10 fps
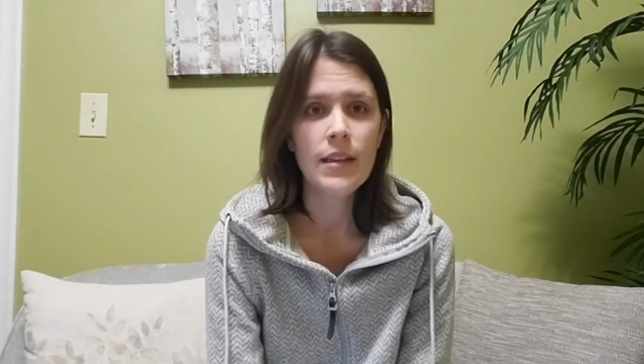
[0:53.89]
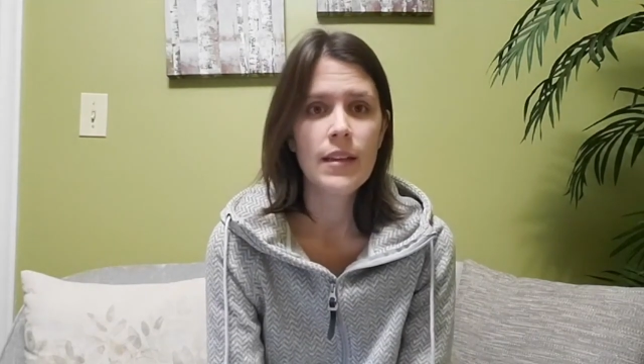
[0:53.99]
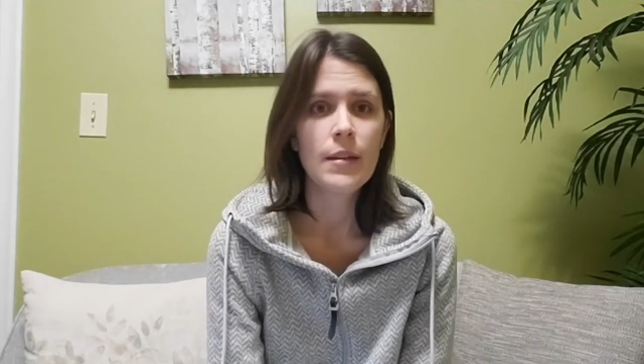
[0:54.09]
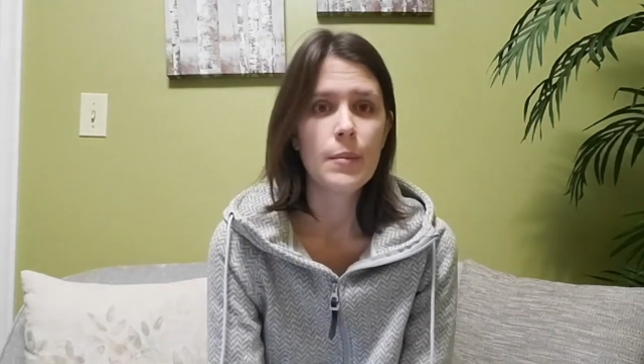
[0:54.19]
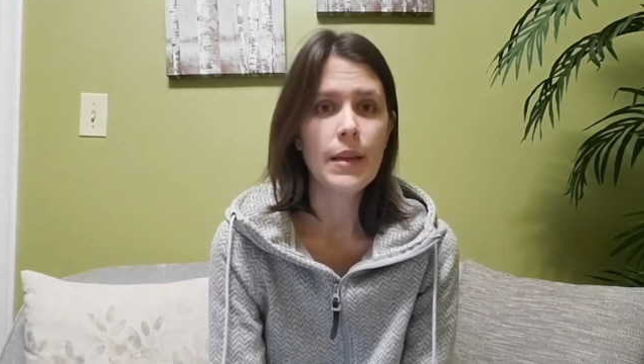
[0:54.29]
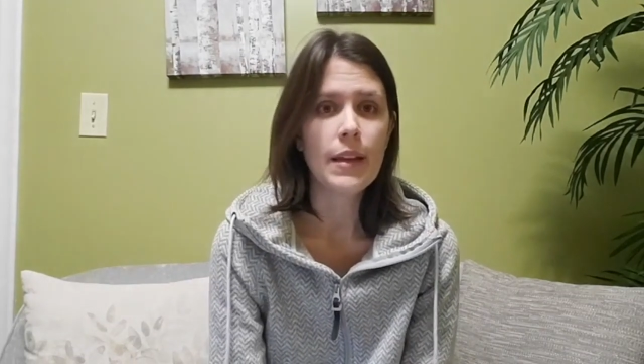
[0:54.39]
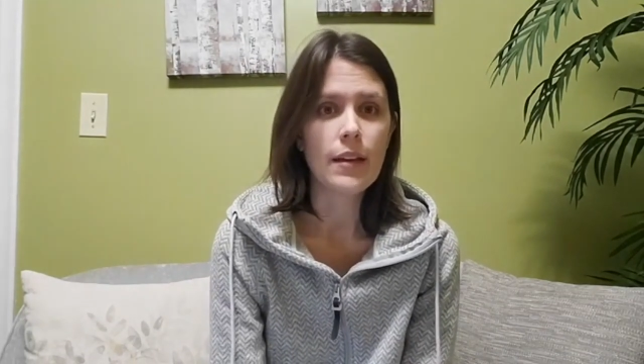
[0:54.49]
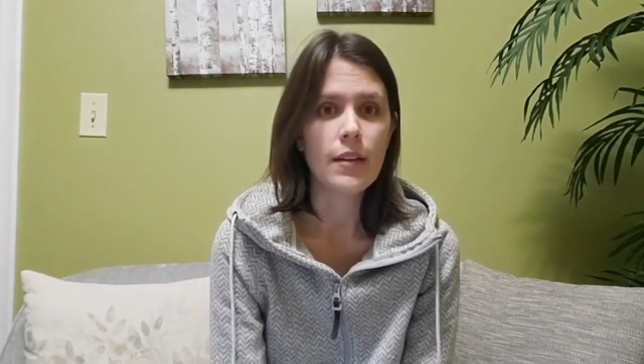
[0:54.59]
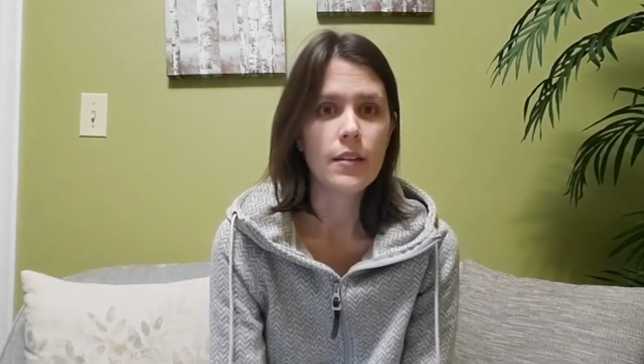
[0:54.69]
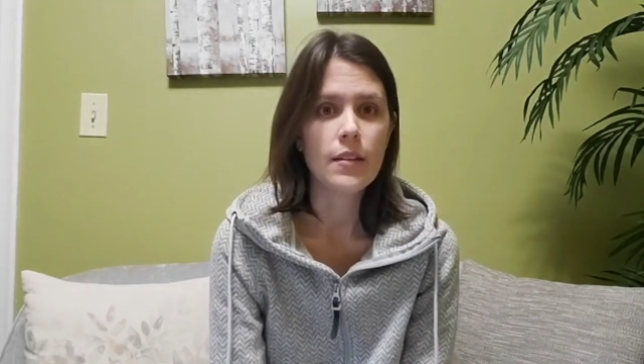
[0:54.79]
meaning
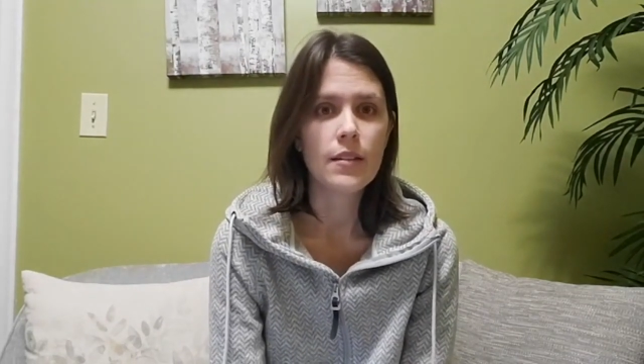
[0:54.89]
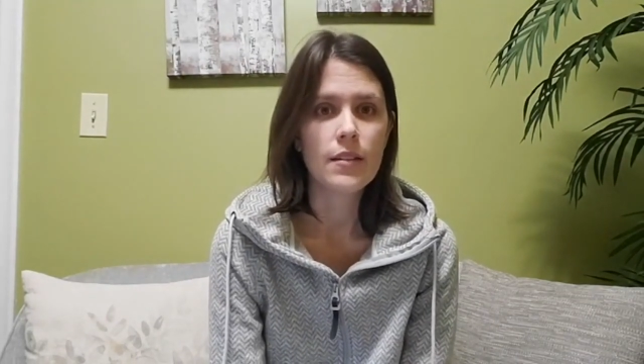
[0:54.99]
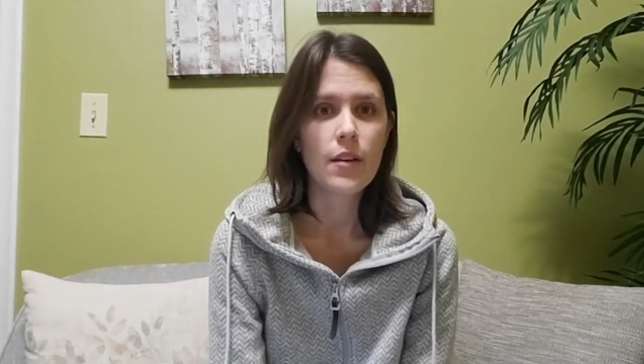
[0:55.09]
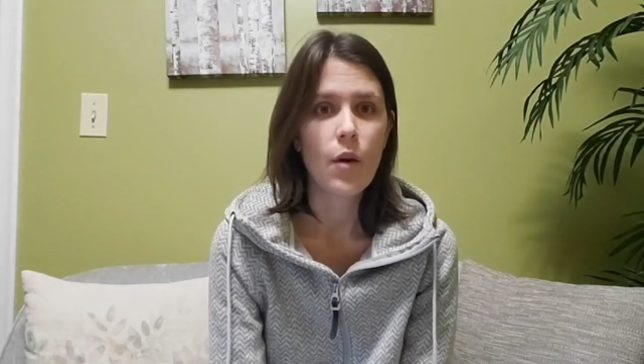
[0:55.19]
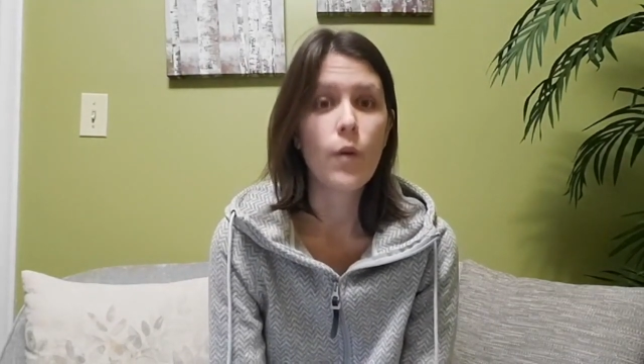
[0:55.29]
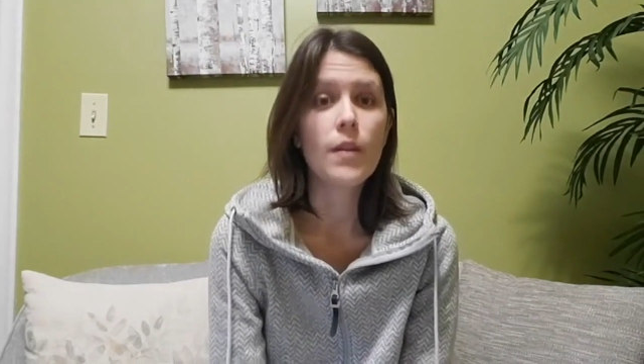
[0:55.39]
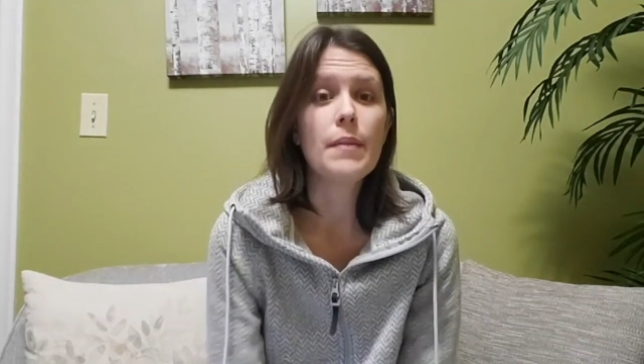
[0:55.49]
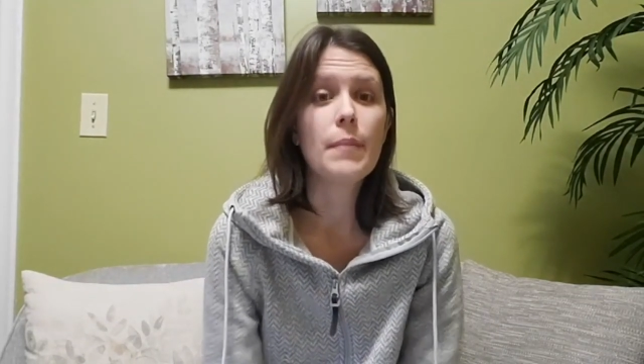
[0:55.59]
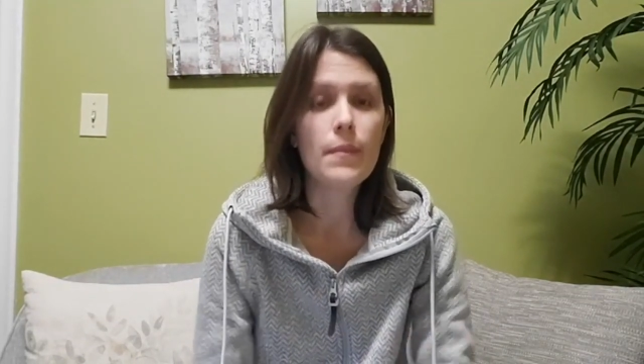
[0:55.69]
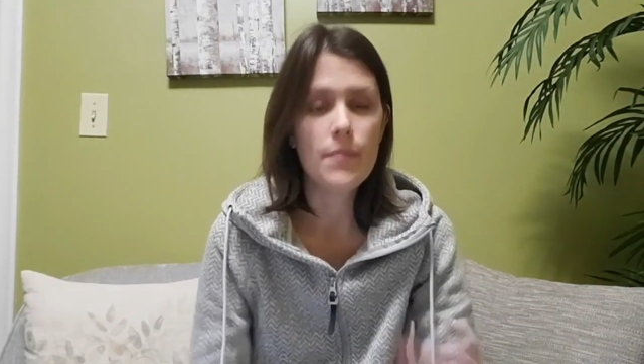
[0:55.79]
holy,
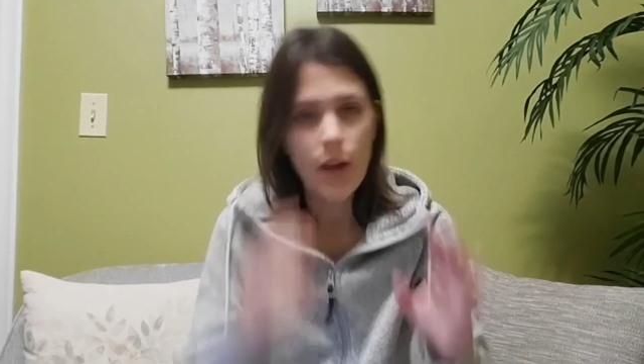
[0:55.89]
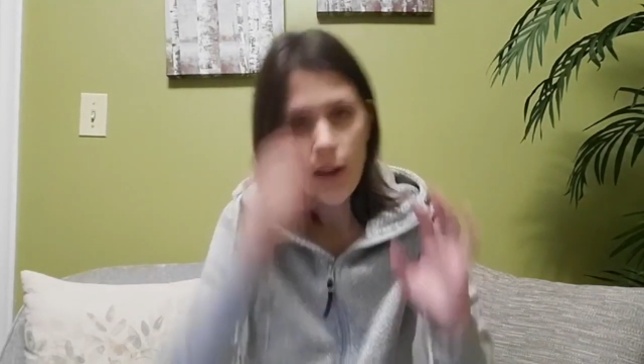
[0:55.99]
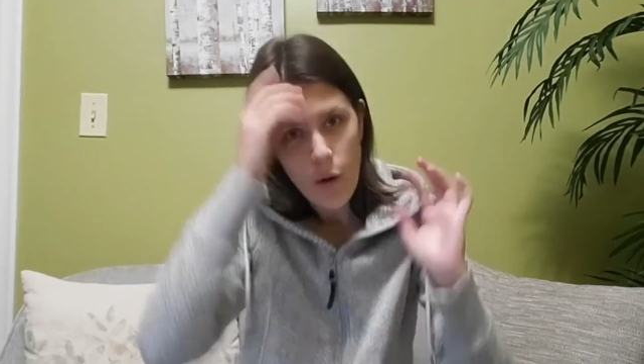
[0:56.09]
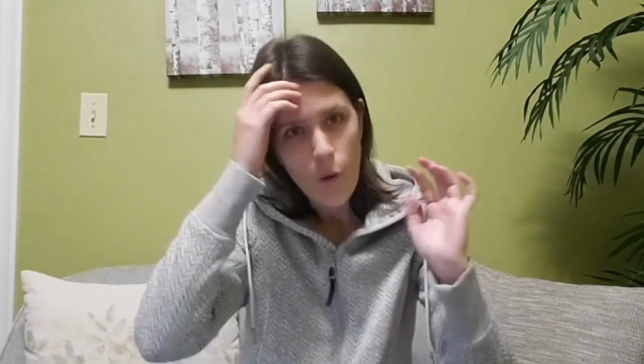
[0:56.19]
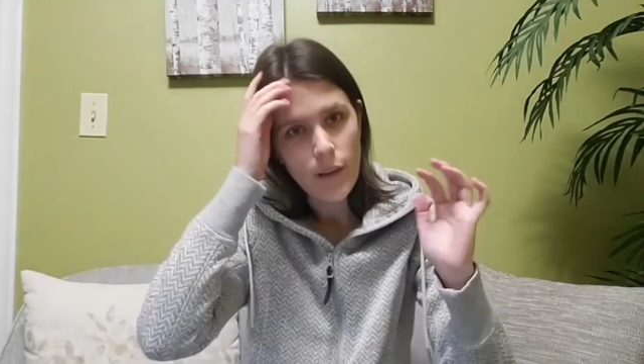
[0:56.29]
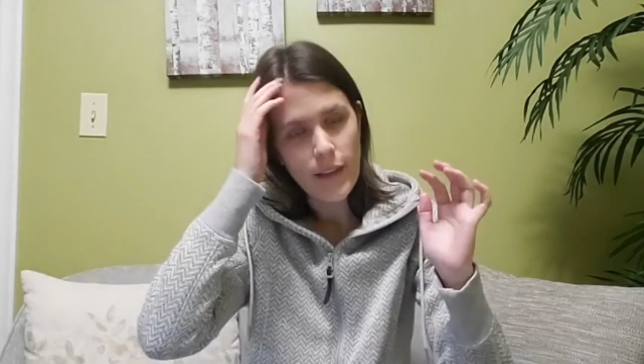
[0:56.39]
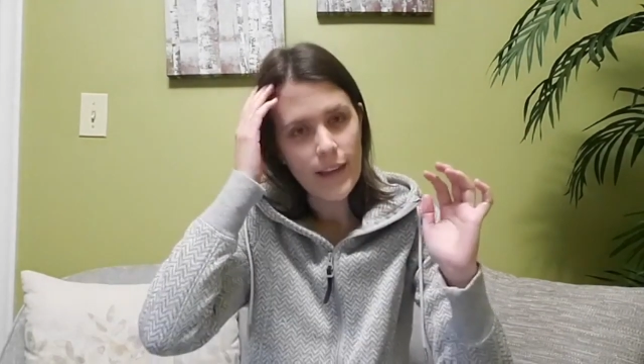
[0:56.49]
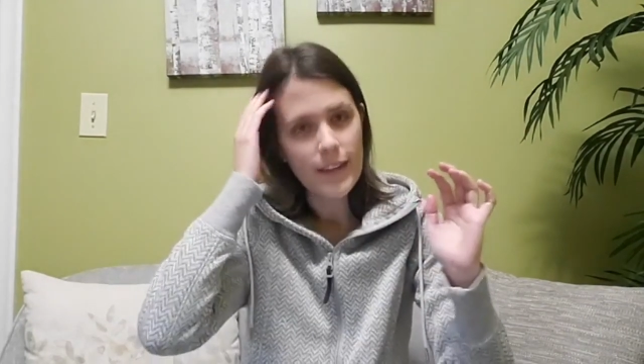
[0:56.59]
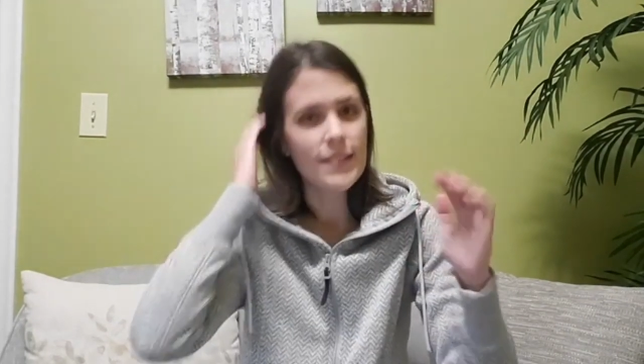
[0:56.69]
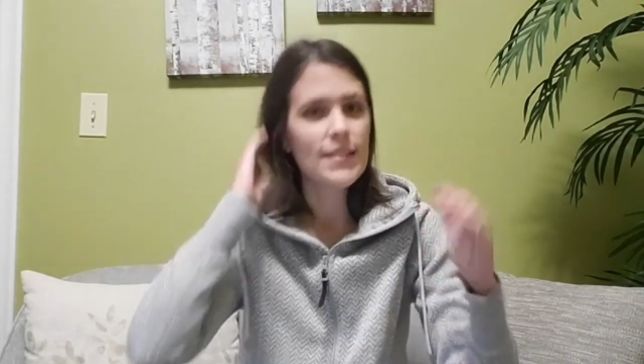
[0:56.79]
not holy in
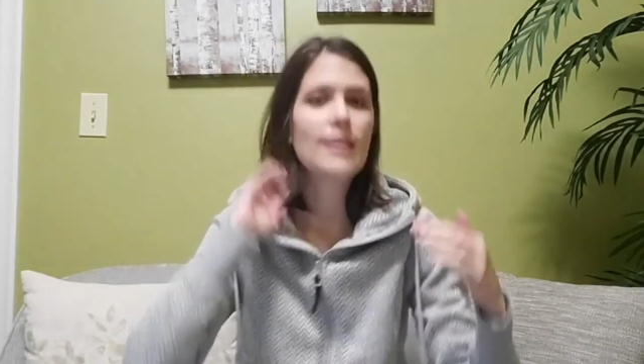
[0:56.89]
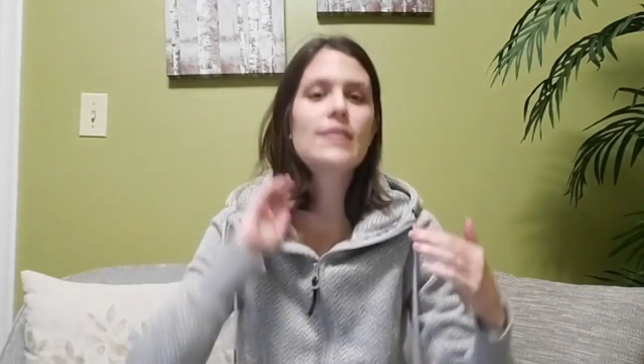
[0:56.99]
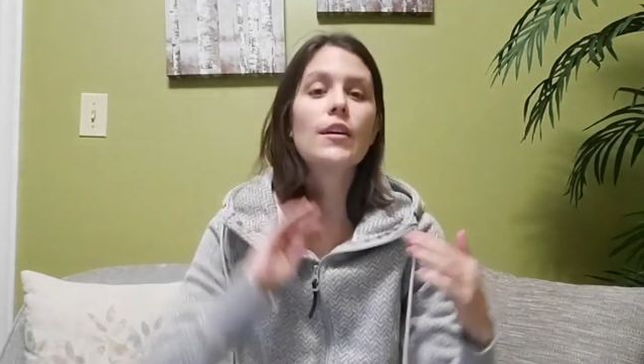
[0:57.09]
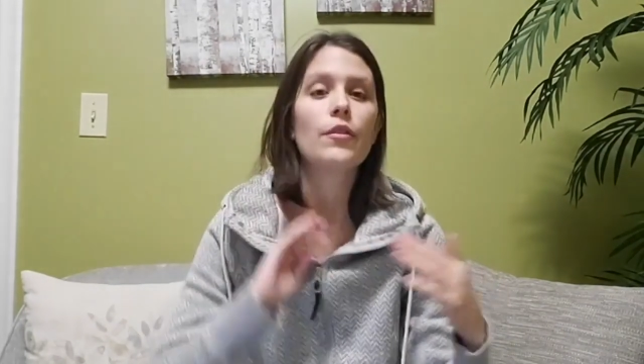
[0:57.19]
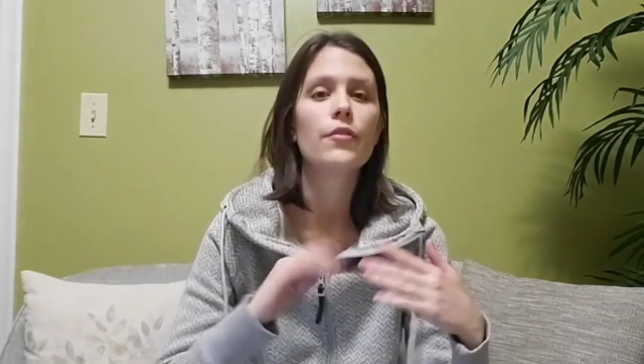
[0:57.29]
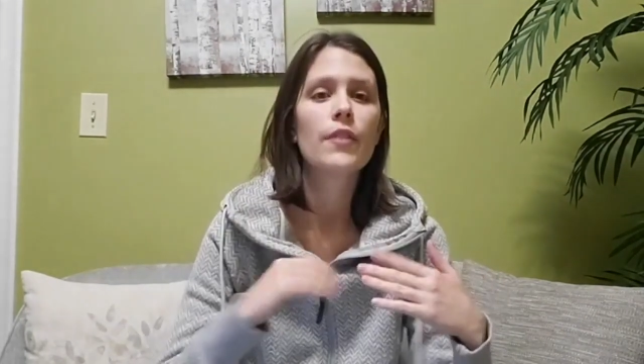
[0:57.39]
the sense of